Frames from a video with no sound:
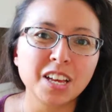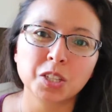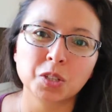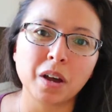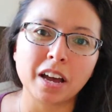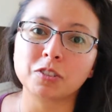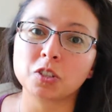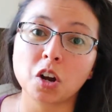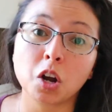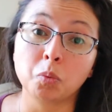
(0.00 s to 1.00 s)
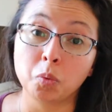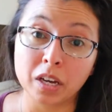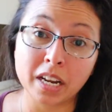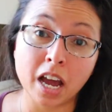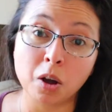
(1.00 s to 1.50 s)
So after our
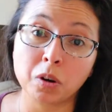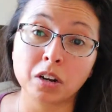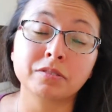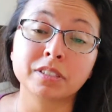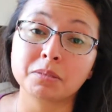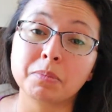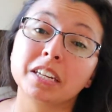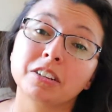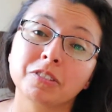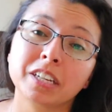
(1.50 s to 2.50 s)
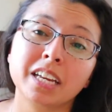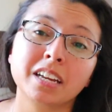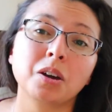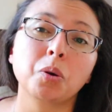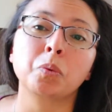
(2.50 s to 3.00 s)
1 hour of independent
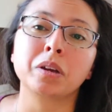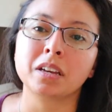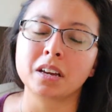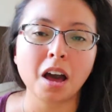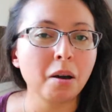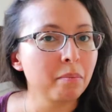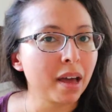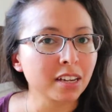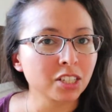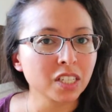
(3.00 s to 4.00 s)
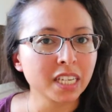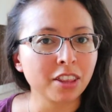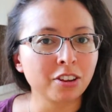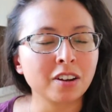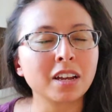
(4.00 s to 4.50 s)
reading, we come back
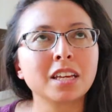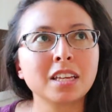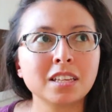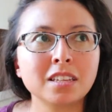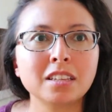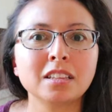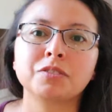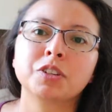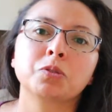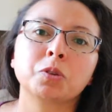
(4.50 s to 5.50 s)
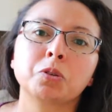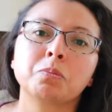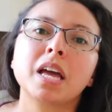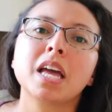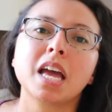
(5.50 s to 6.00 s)
together in the living
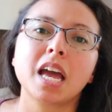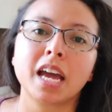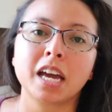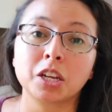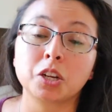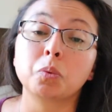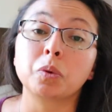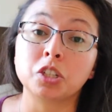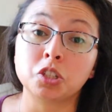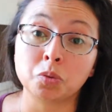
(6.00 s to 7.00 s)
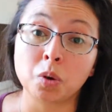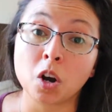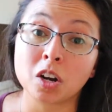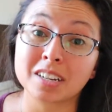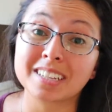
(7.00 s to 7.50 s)
room and we do
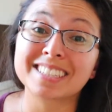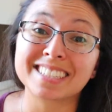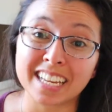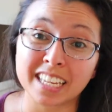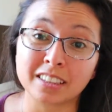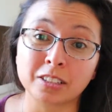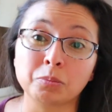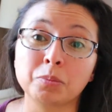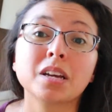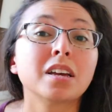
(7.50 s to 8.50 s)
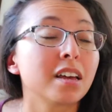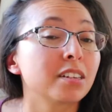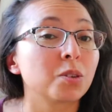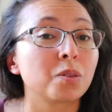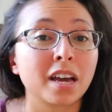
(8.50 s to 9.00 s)
our second loop.
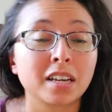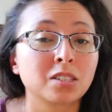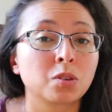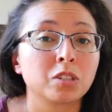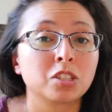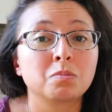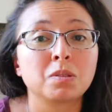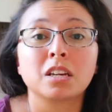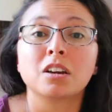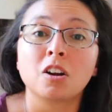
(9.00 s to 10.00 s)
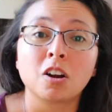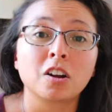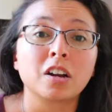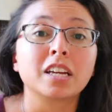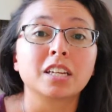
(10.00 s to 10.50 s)
So that is going to be
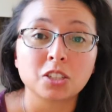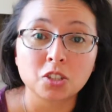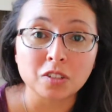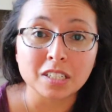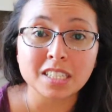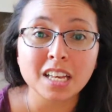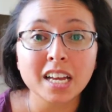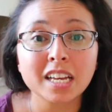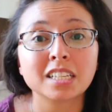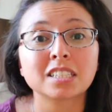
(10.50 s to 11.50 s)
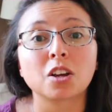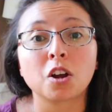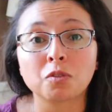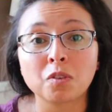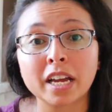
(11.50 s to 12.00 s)
our history science,
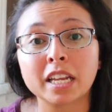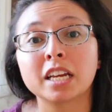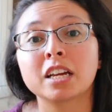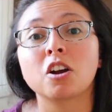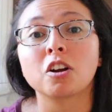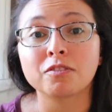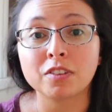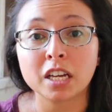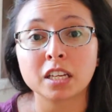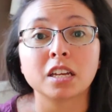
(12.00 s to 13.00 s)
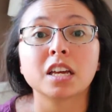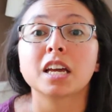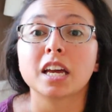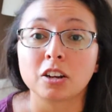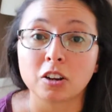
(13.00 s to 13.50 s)
our writing, our fun,
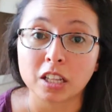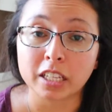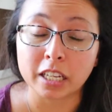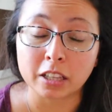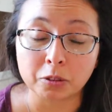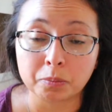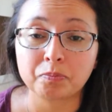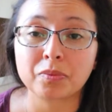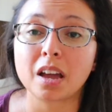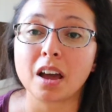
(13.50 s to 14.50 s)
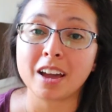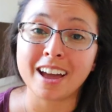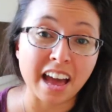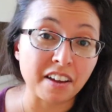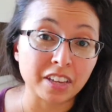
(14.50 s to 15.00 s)
and our cleaning loop. I
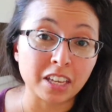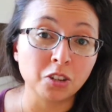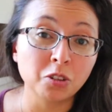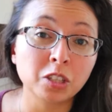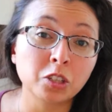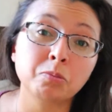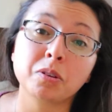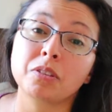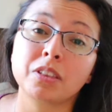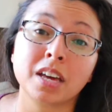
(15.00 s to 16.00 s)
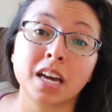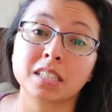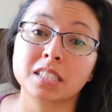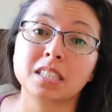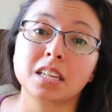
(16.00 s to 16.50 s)
have a new loop
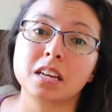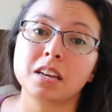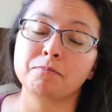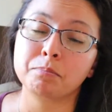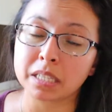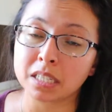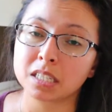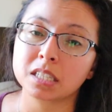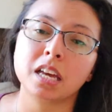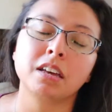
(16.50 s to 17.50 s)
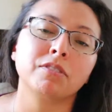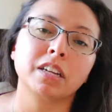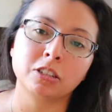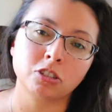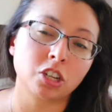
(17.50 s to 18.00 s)
that's business and
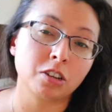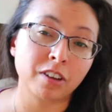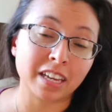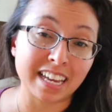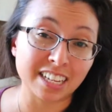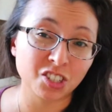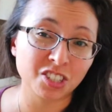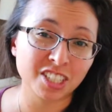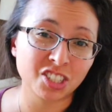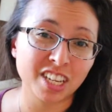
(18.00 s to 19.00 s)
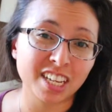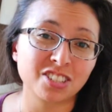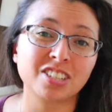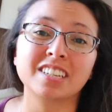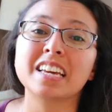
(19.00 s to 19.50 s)
financial
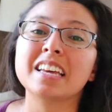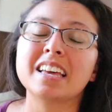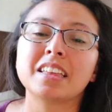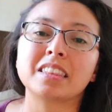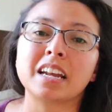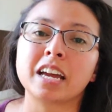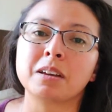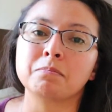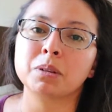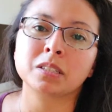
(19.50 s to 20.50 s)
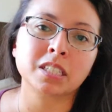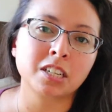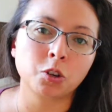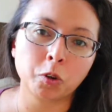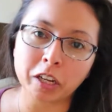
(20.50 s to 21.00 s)
education that I am
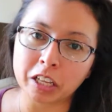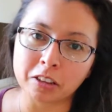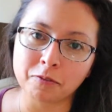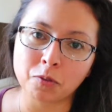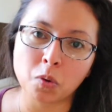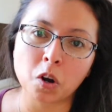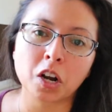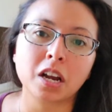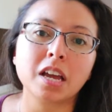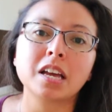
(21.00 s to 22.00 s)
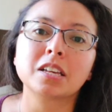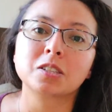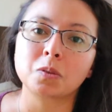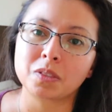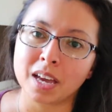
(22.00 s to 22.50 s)
building a curriculum for,
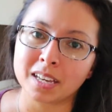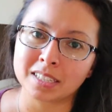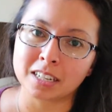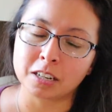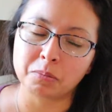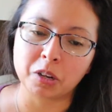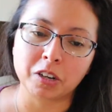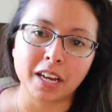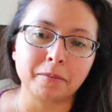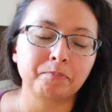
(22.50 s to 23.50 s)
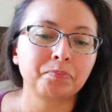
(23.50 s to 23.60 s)
so that is not up here yet.